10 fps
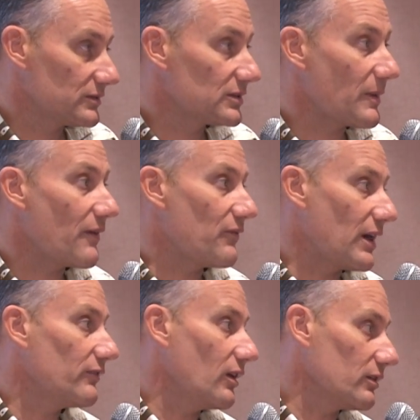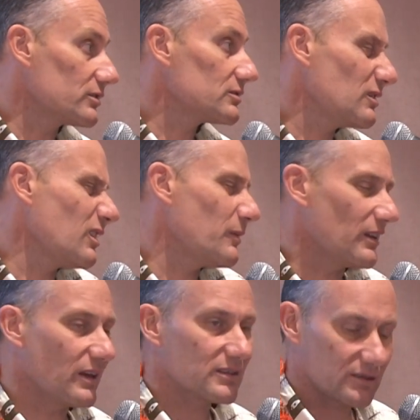It's about $5, a little bit
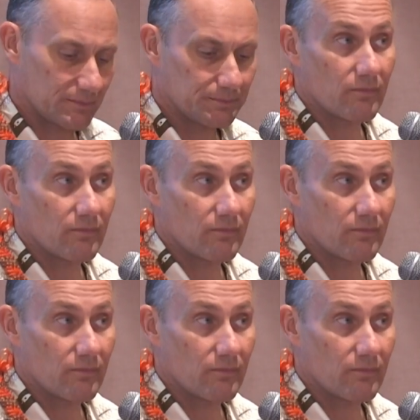less.